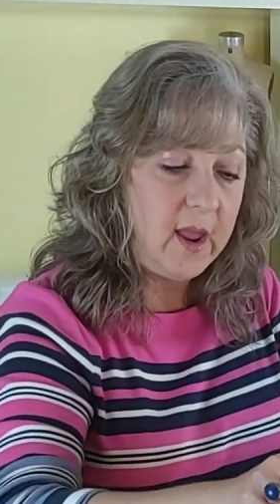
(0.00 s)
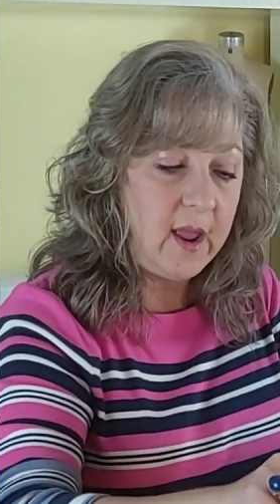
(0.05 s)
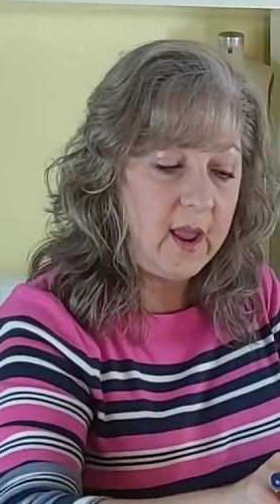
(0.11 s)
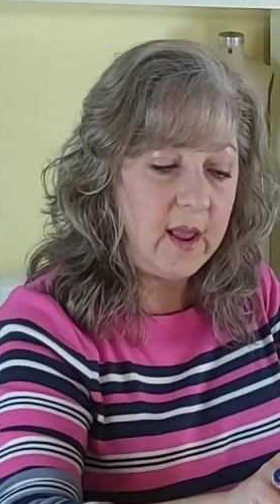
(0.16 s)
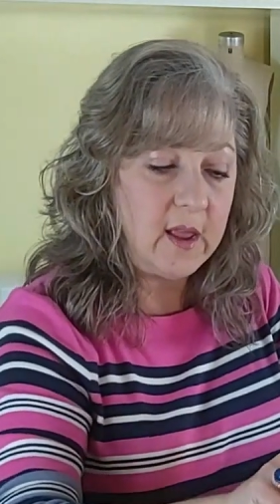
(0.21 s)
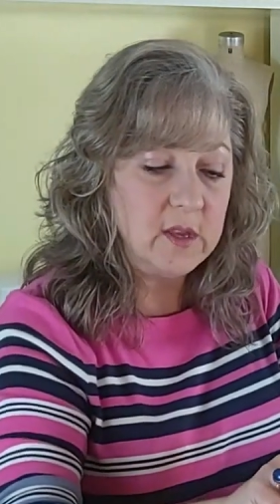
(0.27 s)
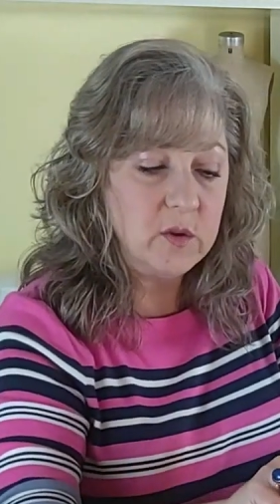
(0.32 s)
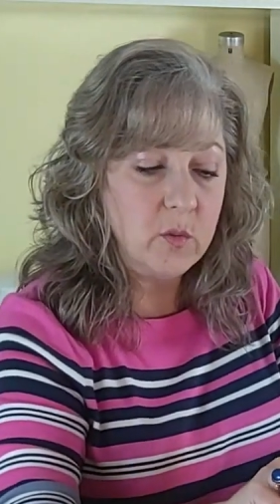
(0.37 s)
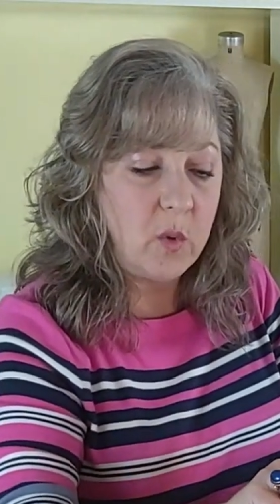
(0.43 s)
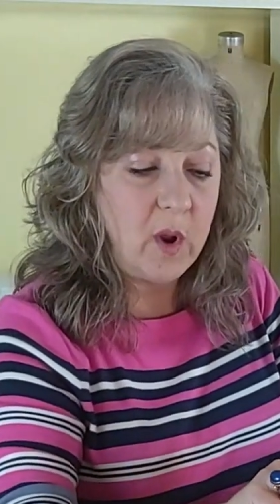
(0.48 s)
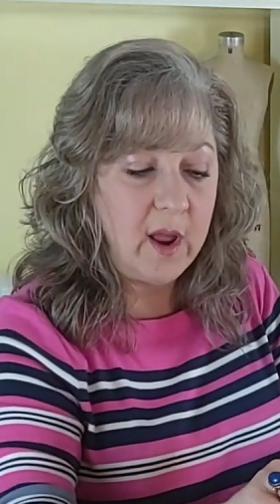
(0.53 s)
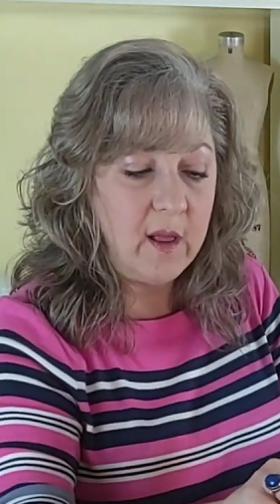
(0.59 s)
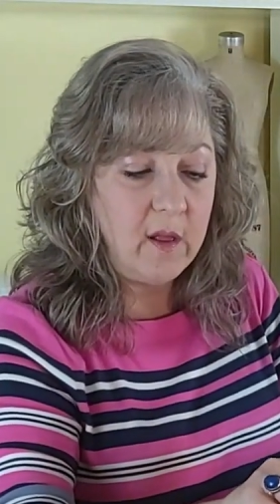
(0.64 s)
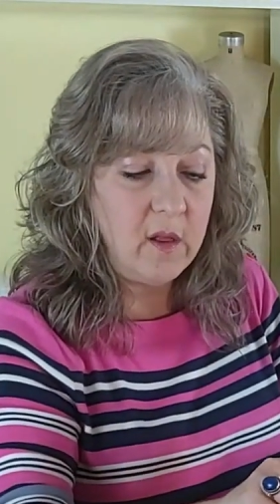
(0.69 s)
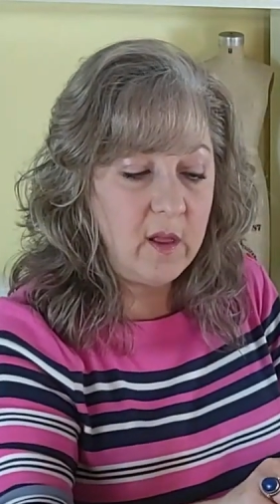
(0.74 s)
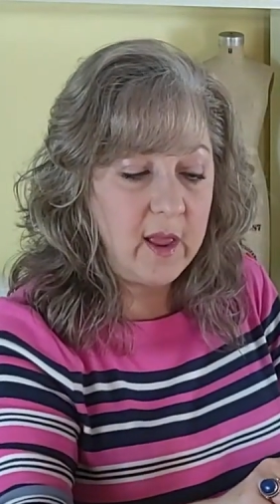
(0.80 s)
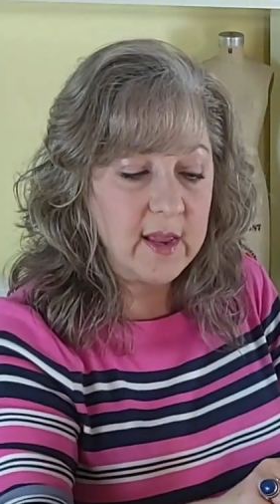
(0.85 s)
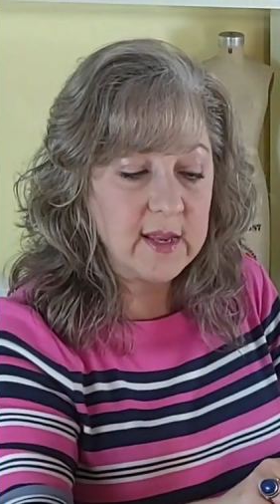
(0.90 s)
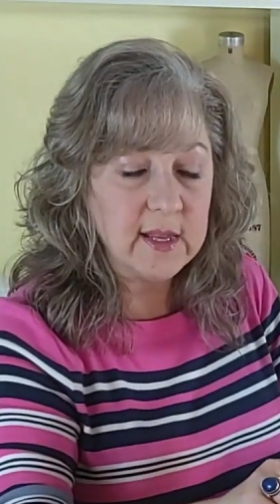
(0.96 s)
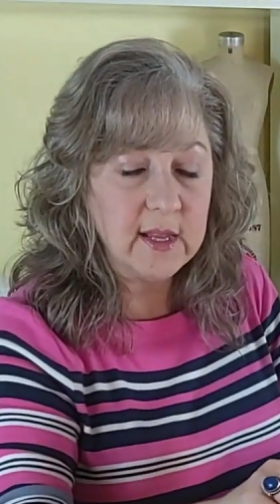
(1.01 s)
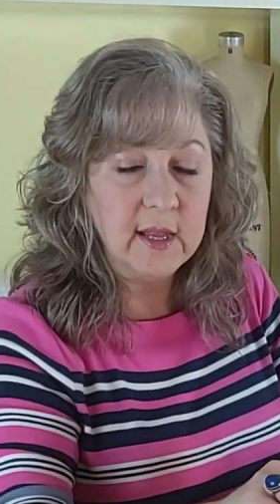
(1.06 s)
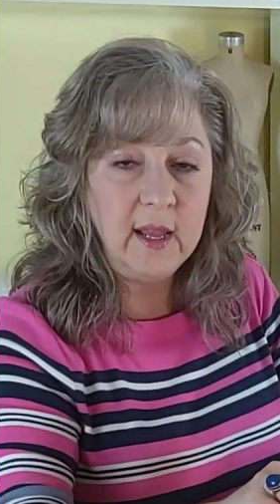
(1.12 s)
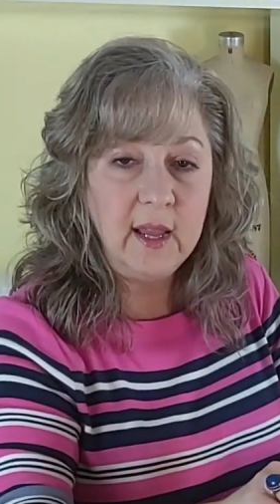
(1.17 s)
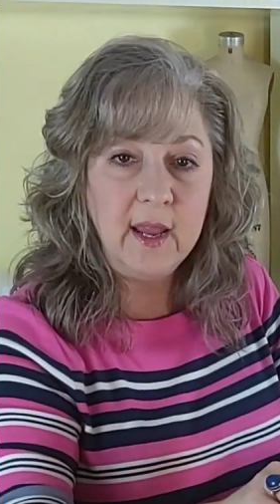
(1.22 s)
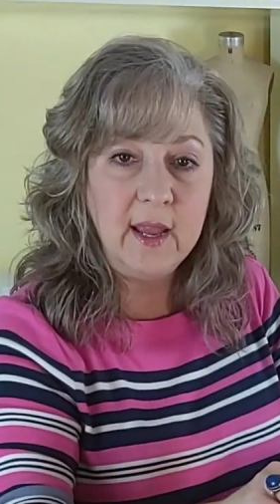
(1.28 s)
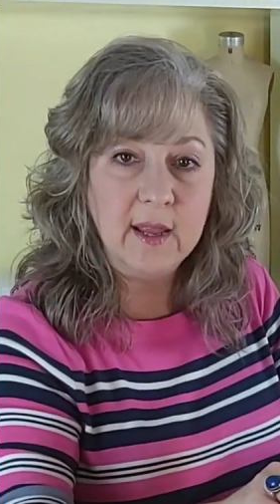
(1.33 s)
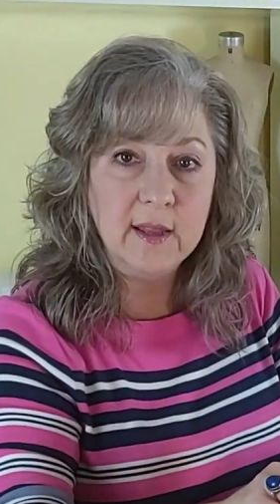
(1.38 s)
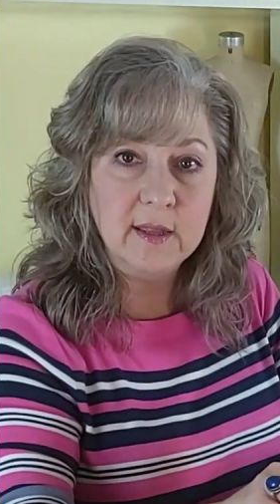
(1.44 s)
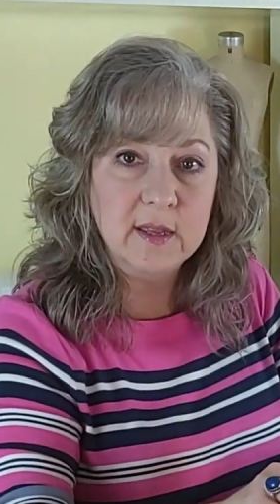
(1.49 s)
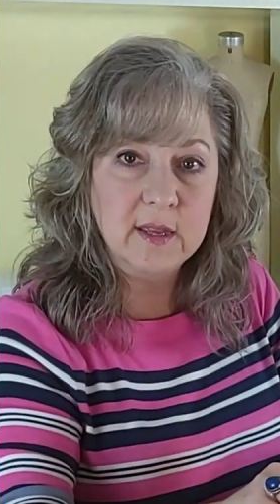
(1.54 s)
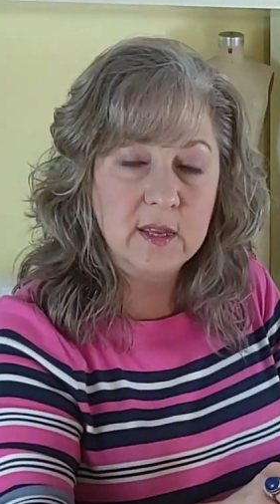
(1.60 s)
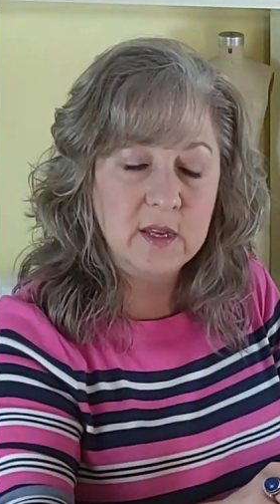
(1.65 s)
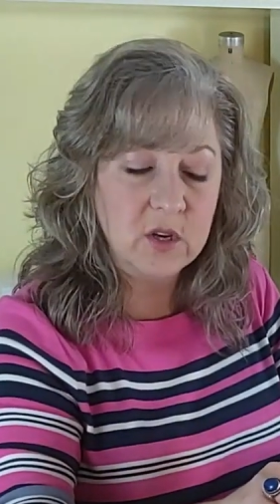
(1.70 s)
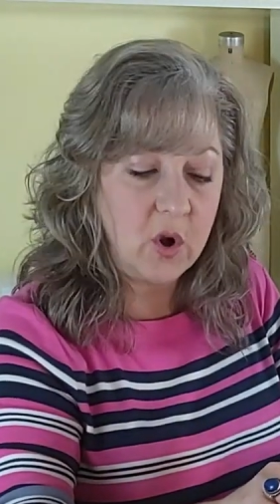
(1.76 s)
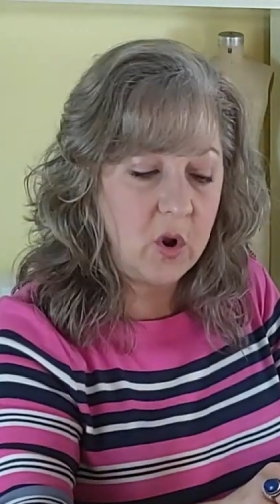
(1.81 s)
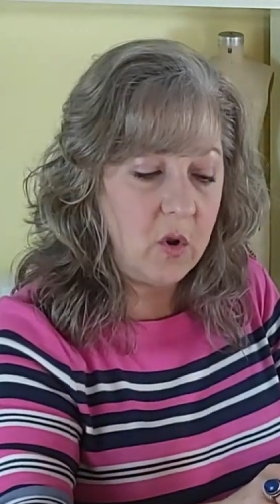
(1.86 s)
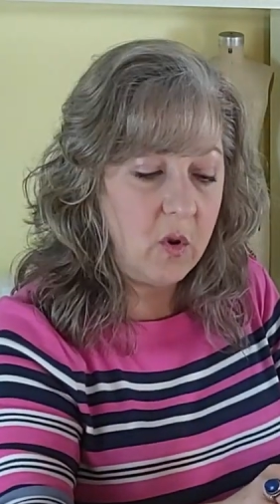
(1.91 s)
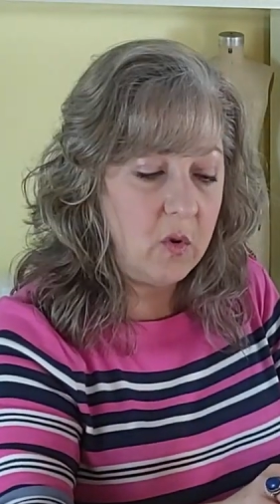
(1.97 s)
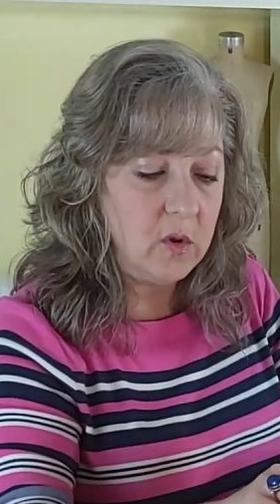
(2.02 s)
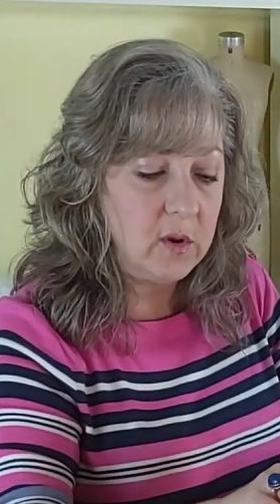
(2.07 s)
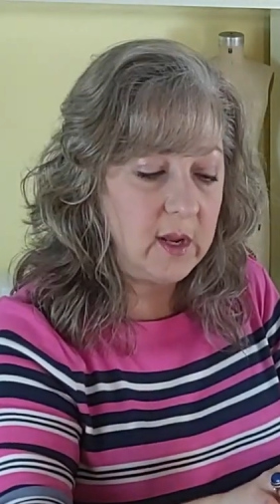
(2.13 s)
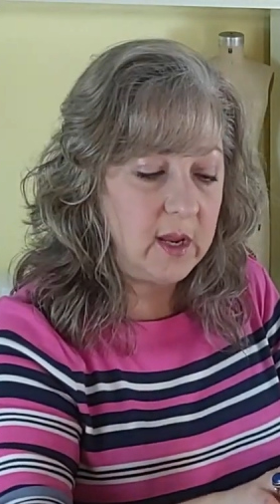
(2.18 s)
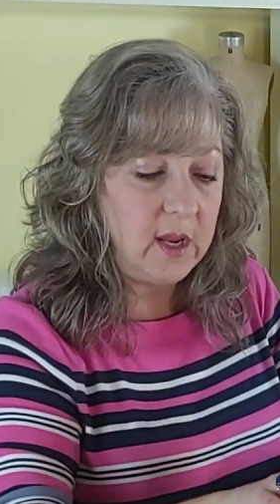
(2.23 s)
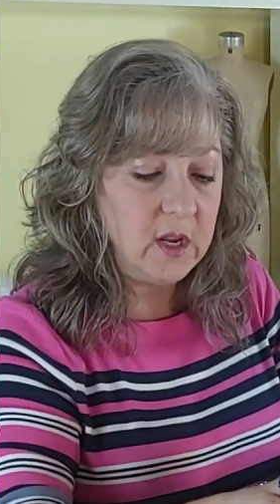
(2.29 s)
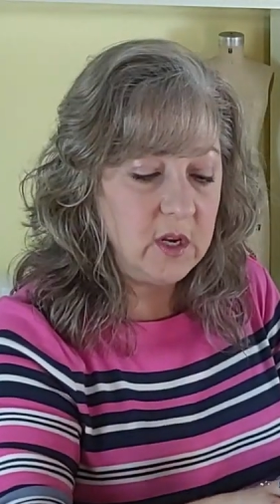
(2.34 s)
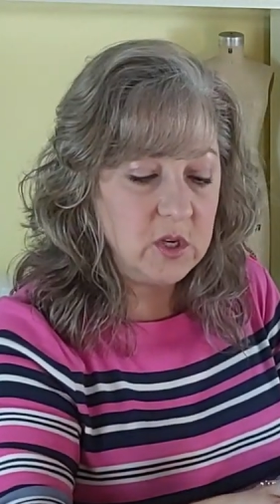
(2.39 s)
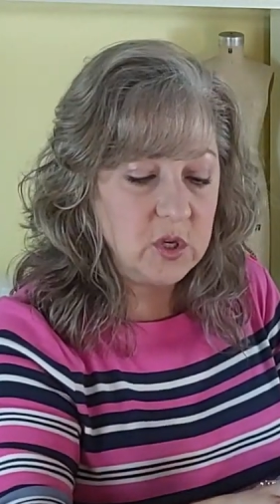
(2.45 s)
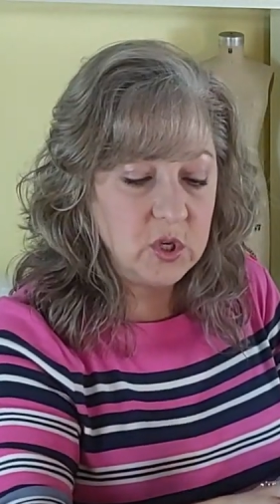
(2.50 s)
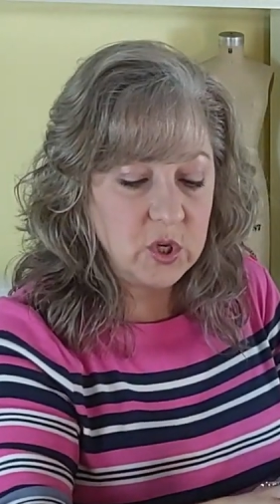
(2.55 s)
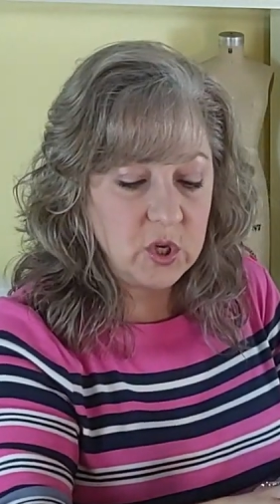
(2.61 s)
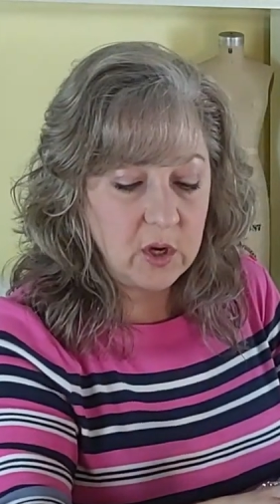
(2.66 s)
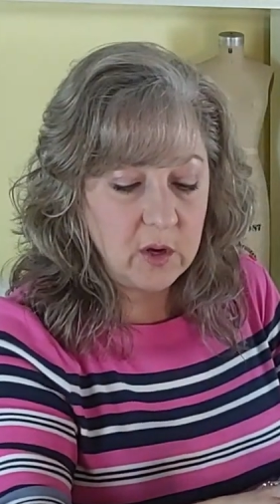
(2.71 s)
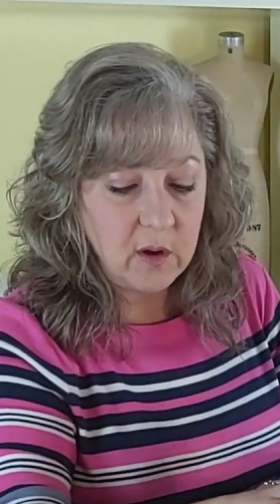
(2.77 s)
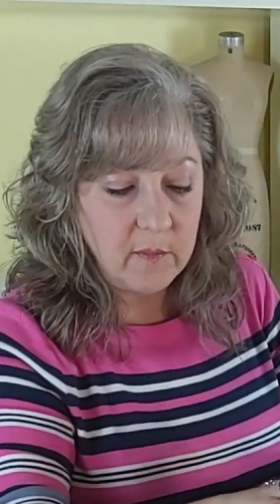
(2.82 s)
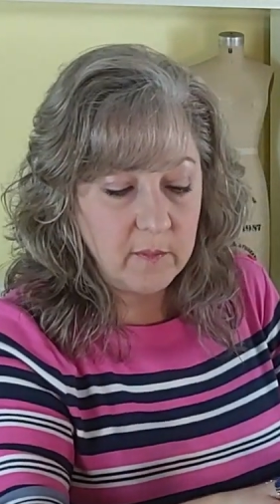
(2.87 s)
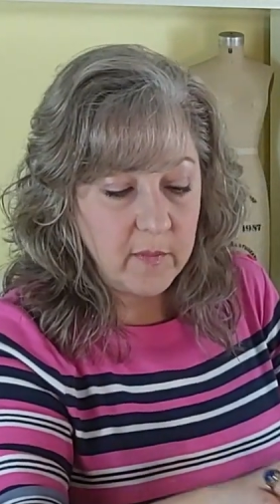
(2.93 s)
as well as lids to hold each